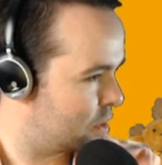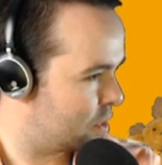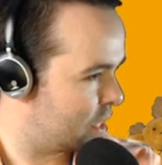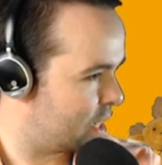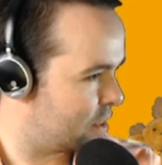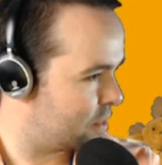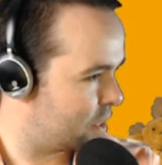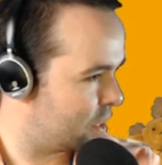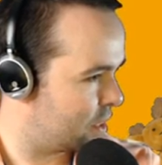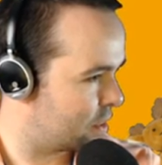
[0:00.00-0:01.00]
down
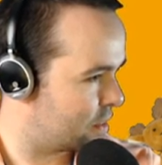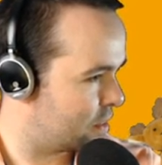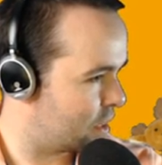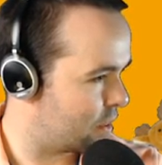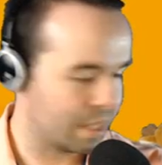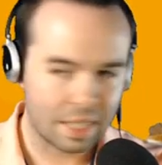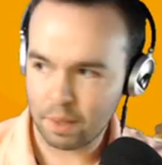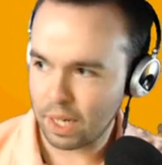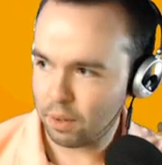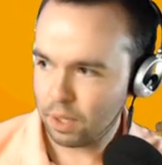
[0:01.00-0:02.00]
here. All right, there
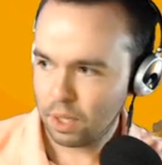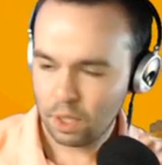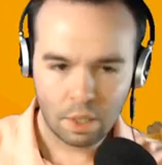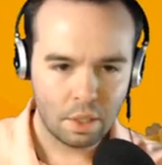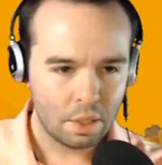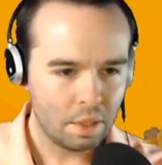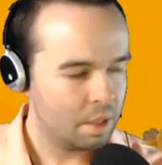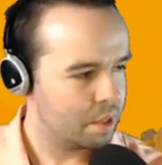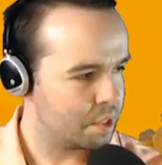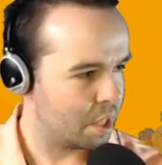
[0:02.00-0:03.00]
we go.
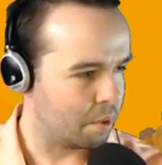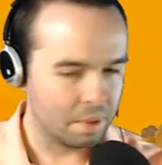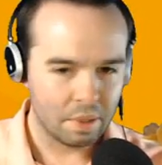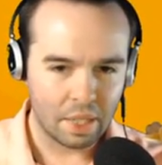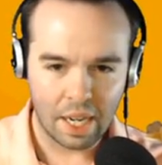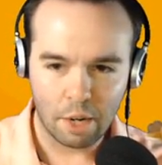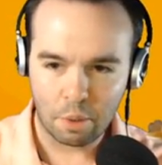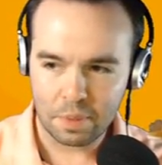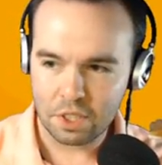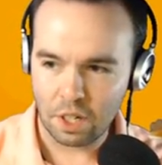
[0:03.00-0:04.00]
So
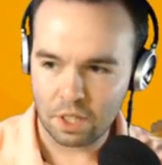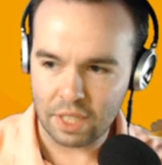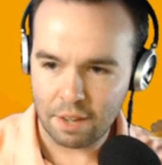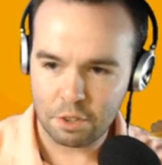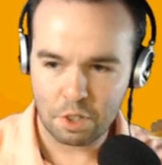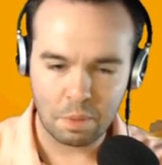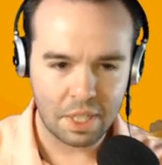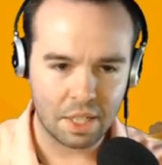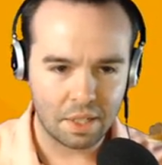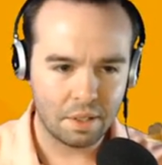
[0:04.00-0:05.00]
we'll be starting a live stream
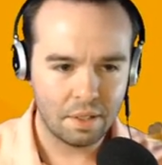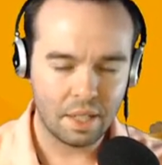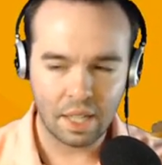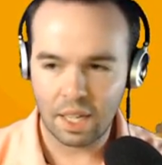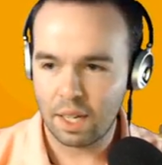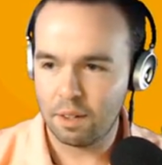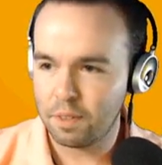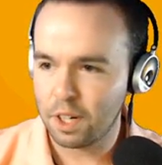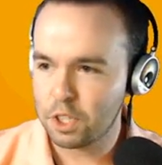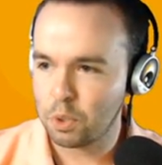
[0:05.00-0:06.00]
here
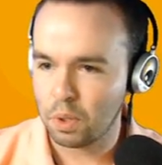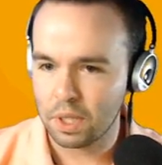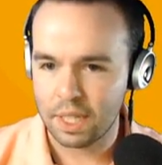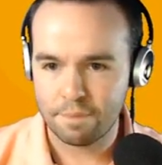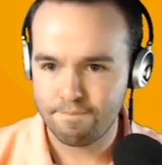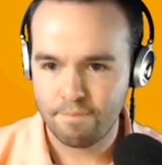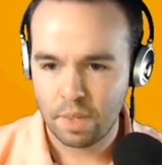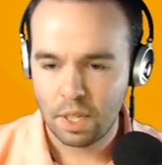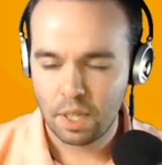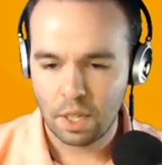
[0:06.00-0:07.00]
very shortly.
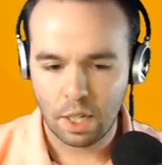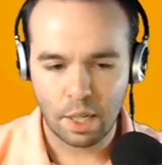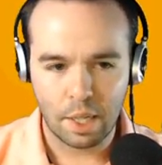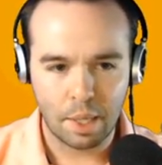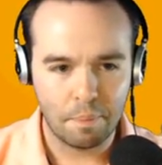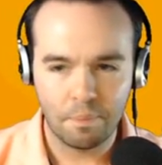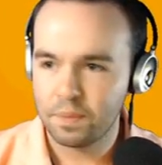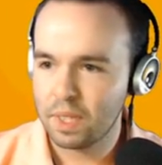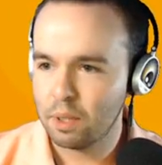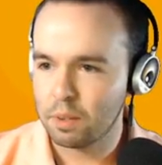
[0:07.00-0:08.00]
We're
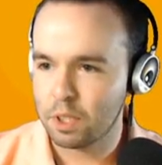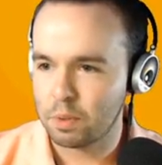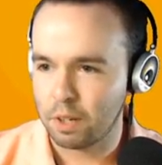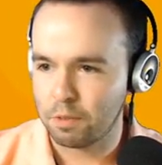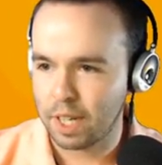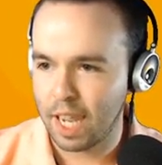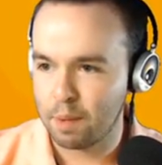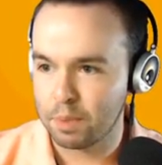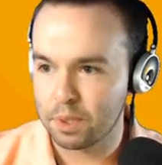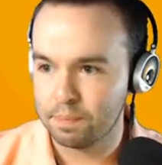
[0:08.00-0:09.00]
just waiting for
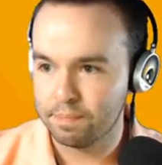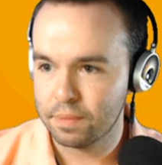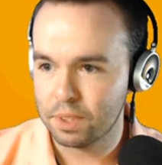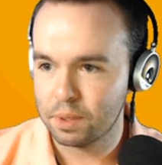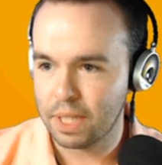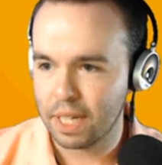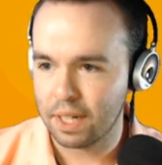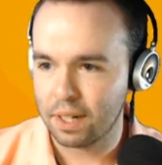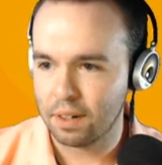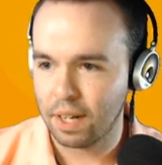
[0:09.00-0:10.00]
Campbell to get
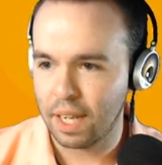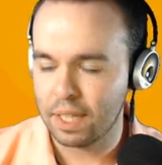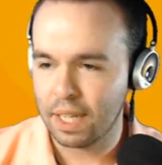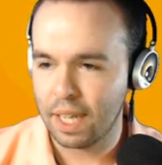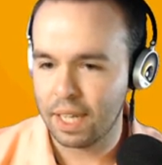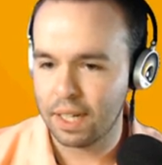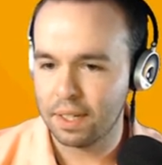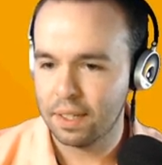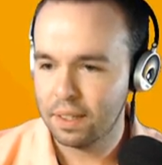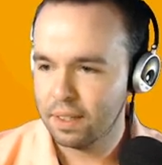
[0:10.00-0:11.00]
here, and
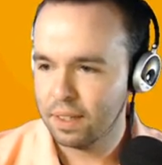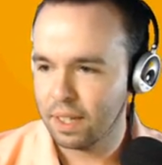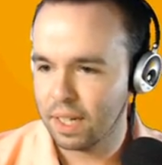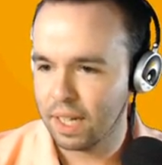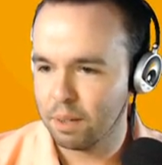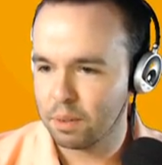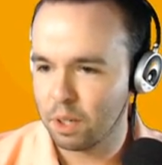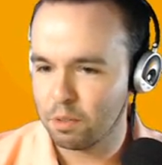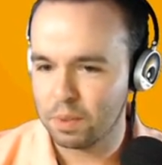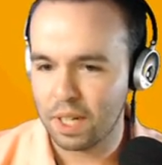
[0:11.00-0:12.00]
then we'll
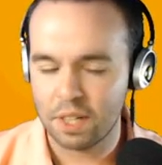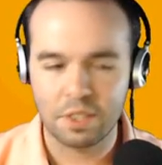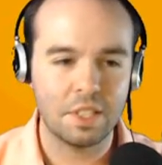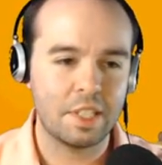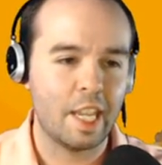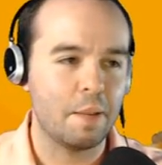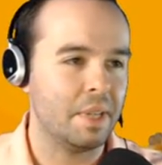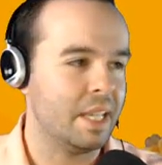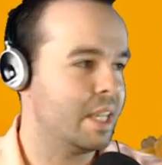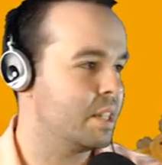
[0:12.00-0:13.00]
go from there. So this game
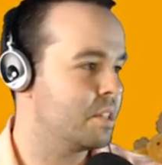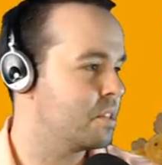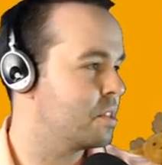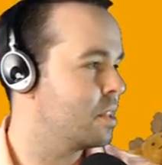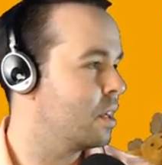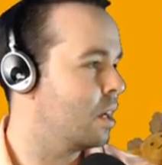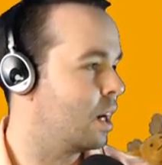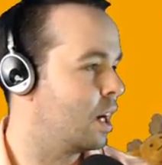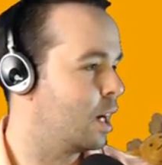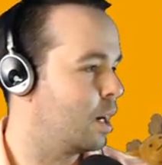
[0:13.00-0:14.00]
is
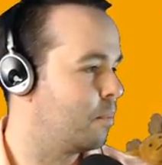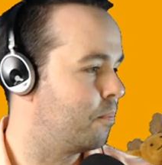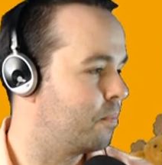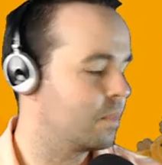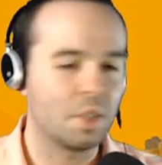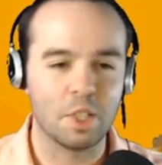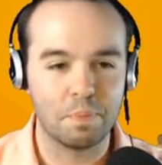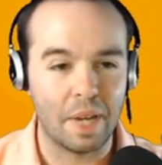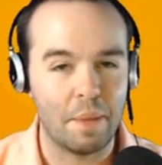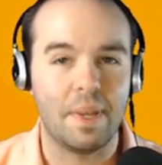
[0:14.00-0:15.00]
called
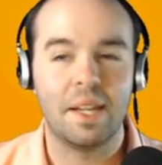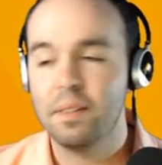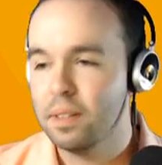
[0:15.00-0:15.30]
Biped,